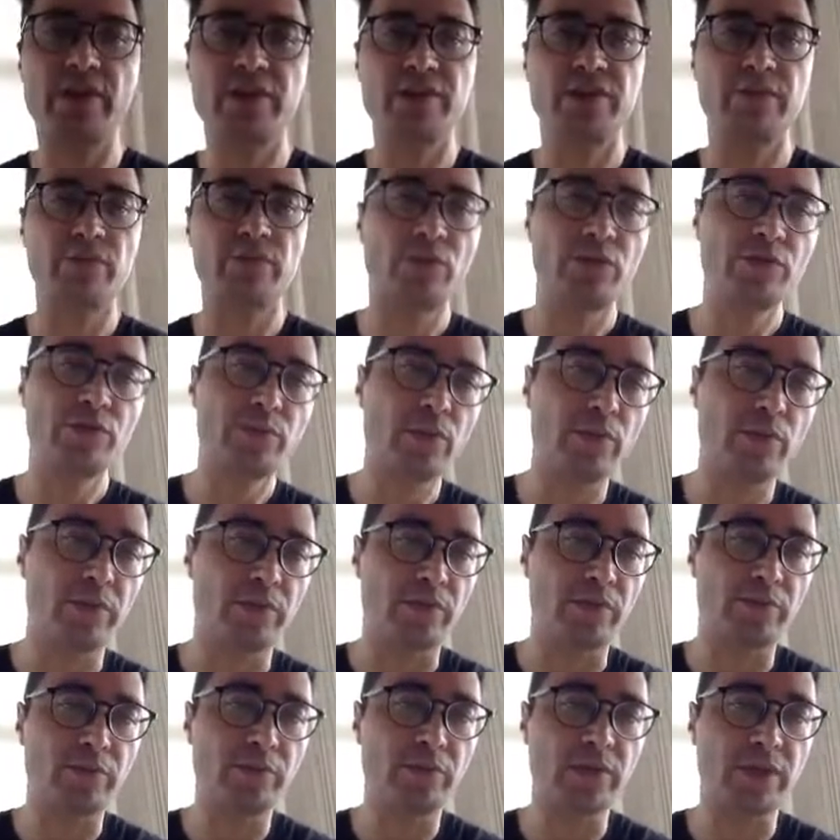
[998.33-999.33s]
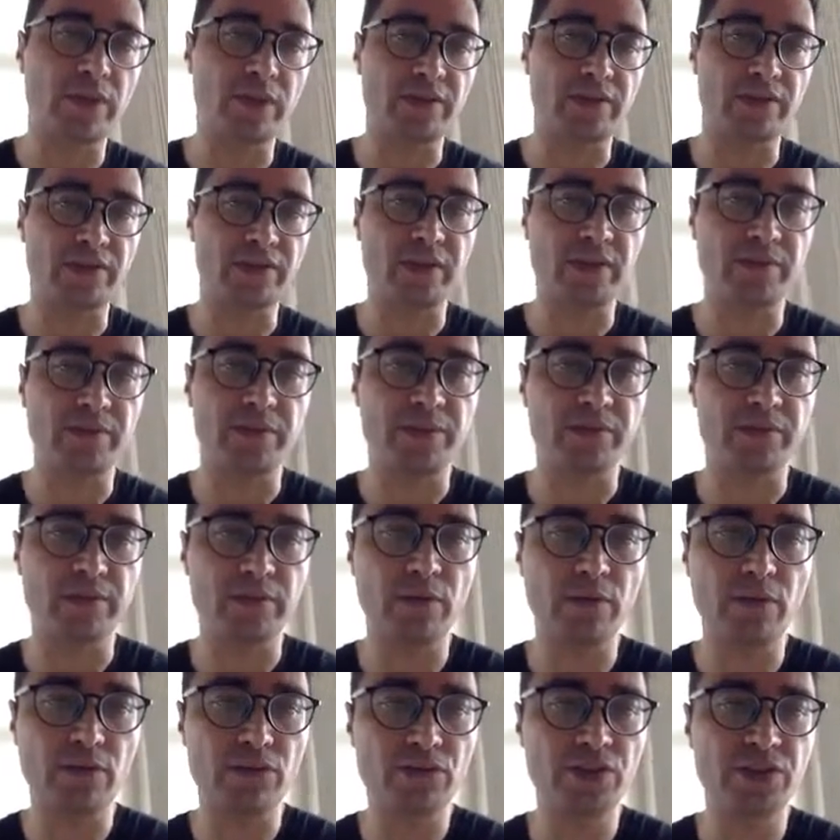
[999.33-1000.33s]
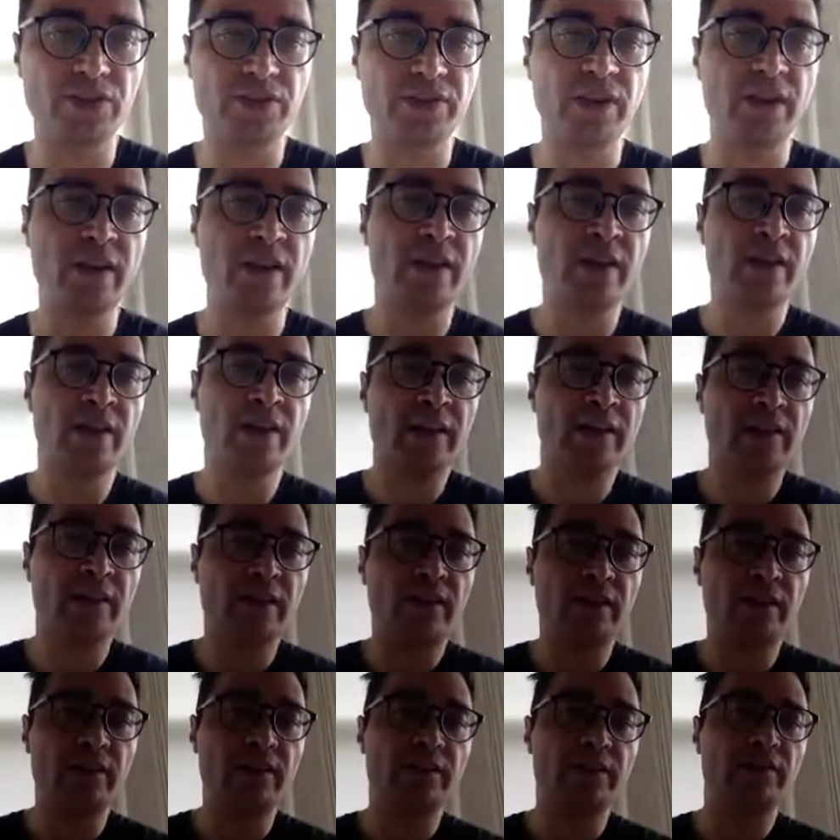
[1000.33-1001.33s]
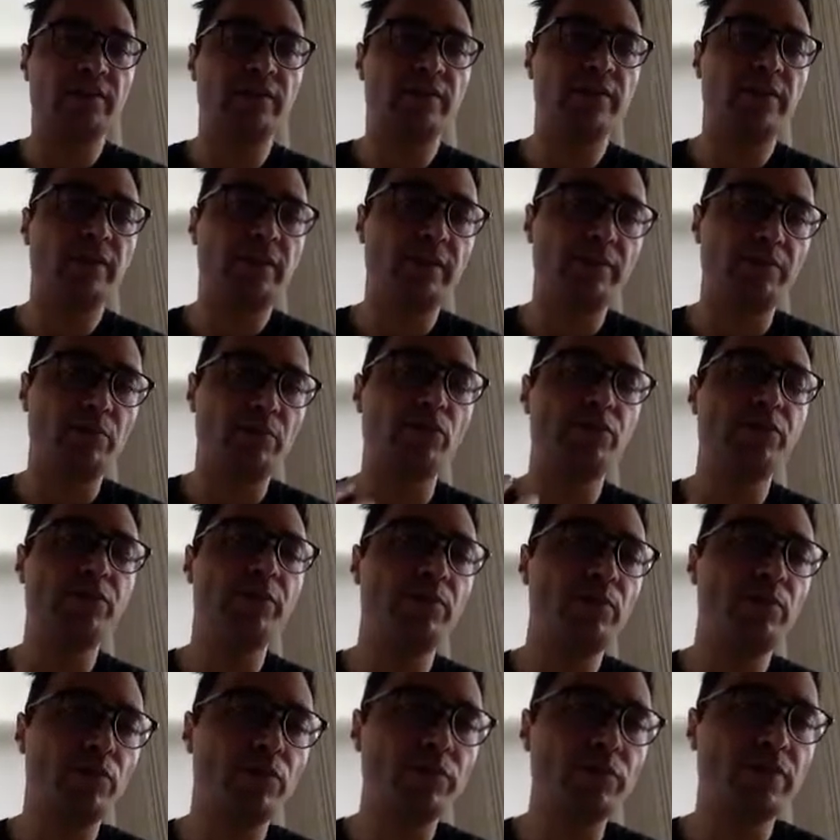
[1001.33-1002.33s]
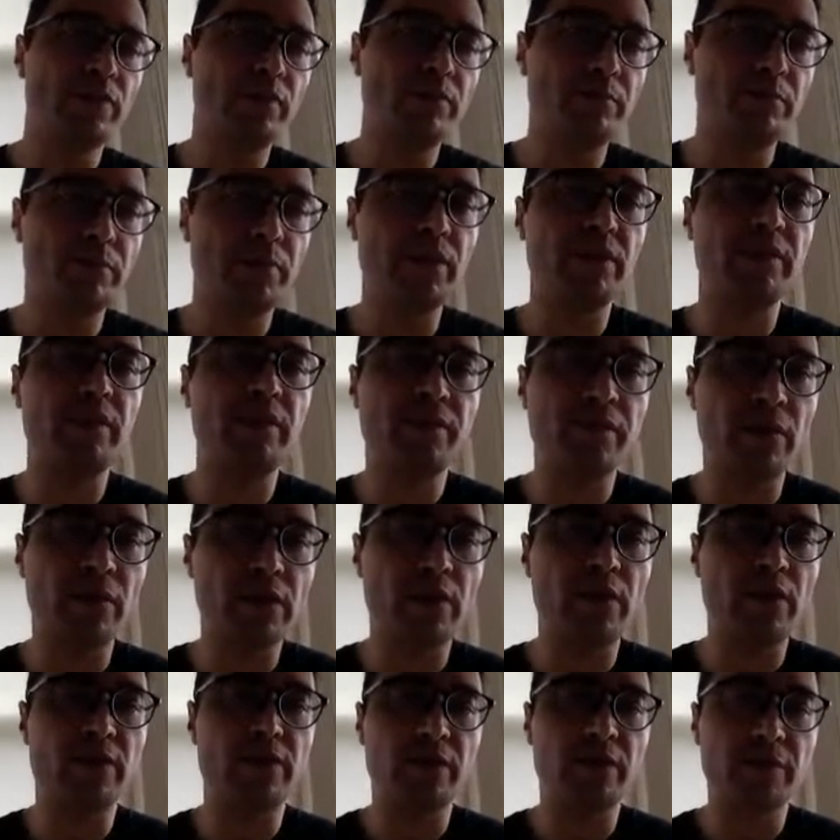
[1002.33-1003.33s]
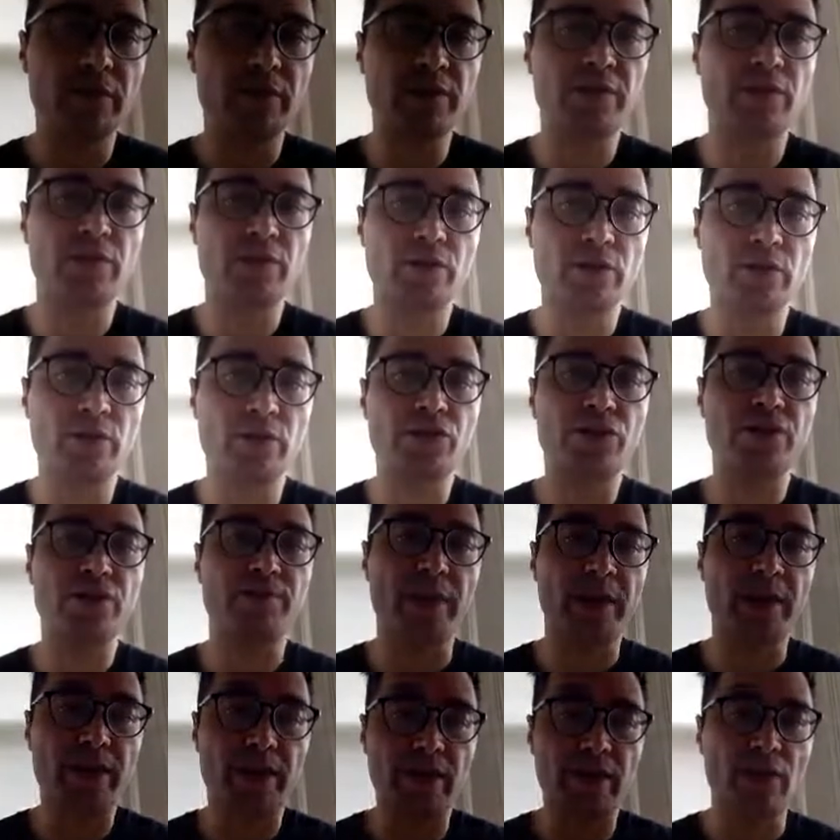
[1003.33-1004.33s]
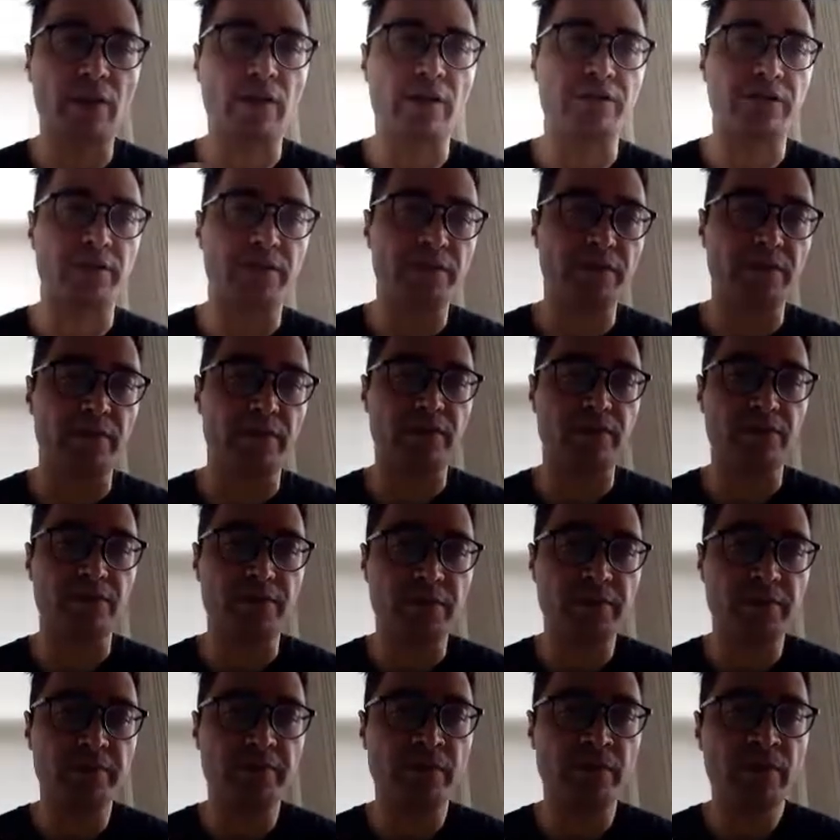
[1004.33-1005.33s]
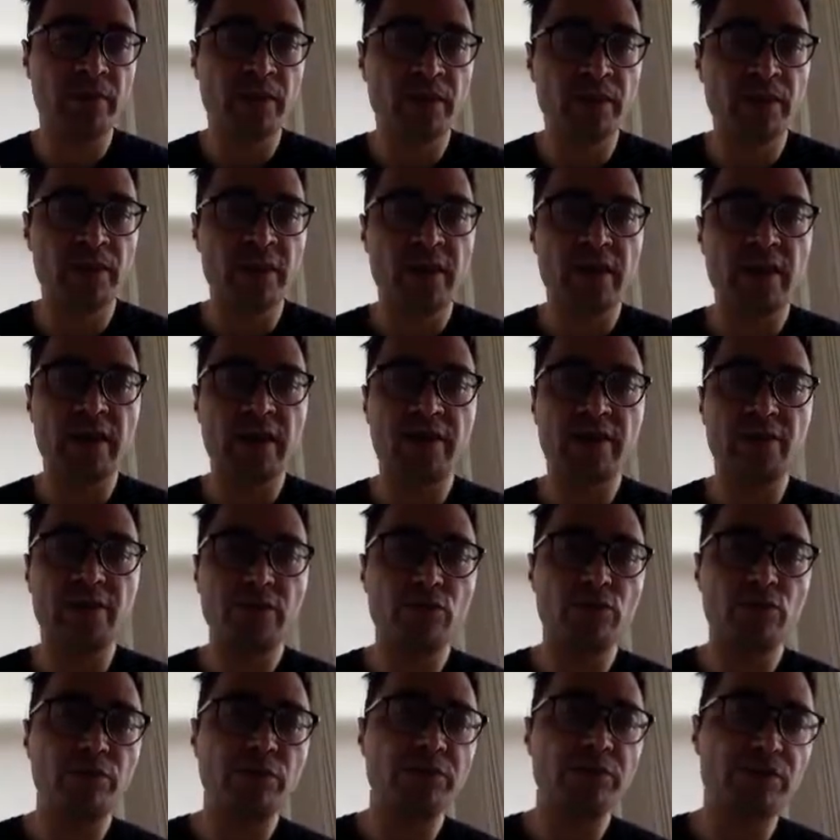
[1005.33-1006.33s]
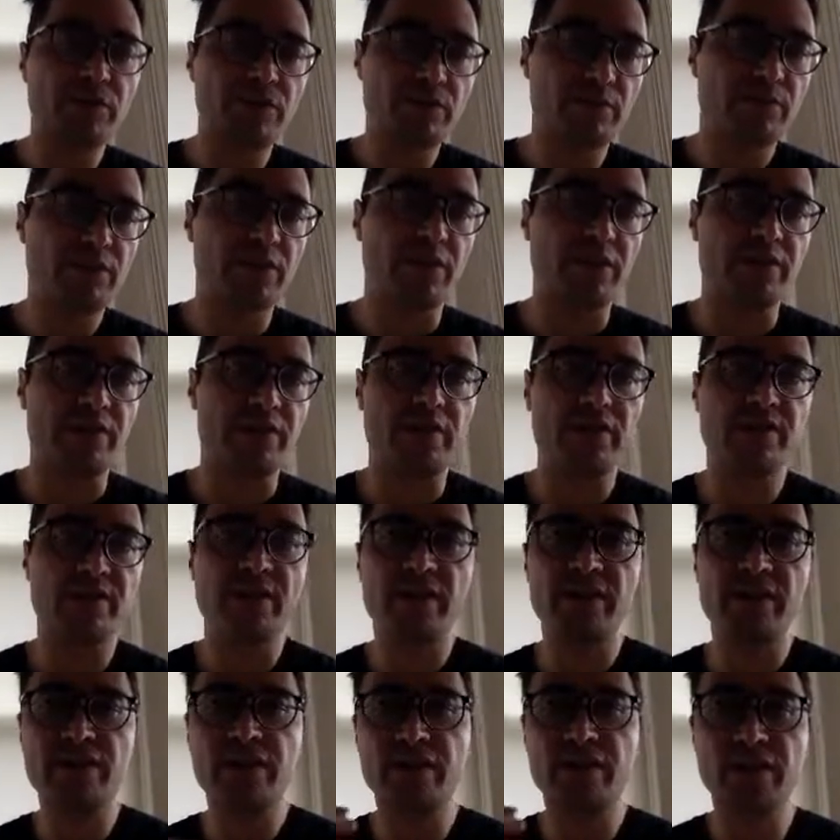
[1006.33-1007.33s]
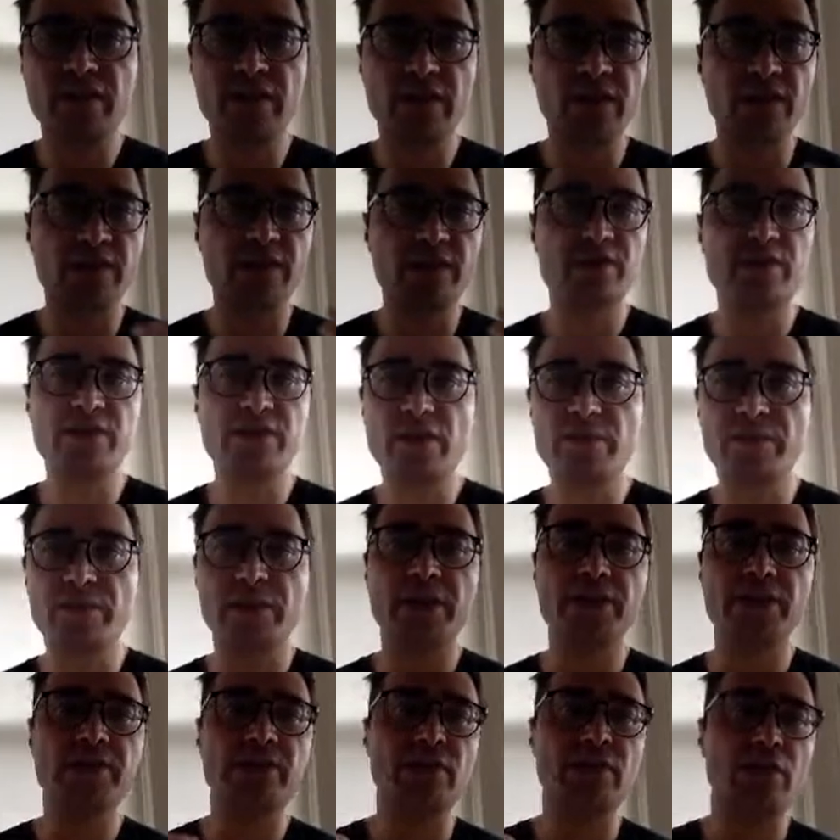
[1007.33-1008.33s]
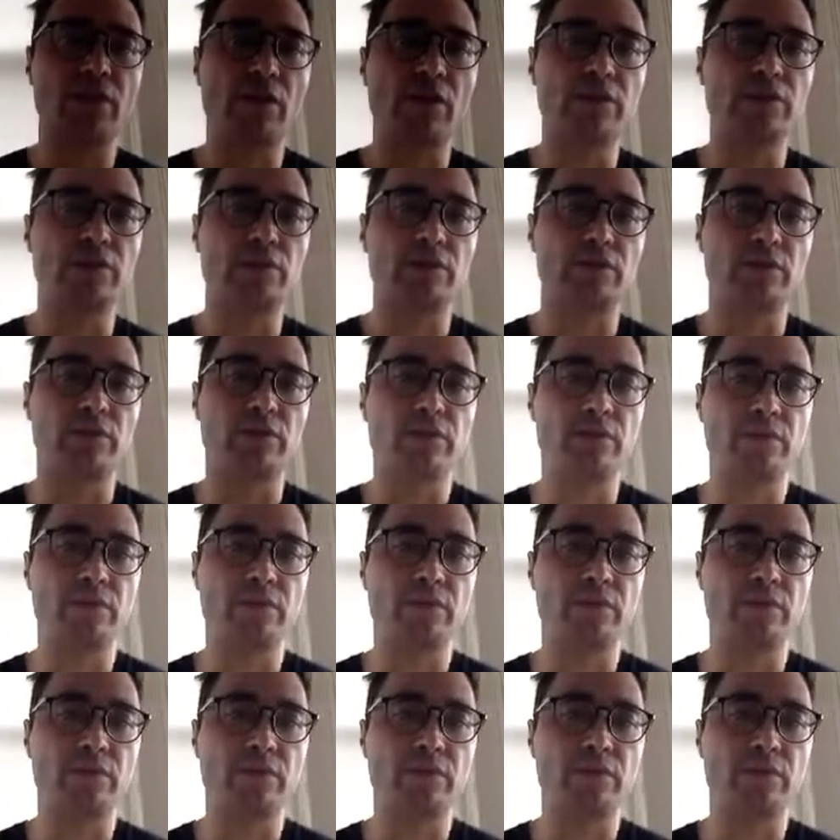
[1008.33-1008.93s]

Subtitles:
and most popular product design methodologies. And most important, building virality methodologies make a lot of difference, right? And you'll be surprised. Design thinking, etc., based a lot on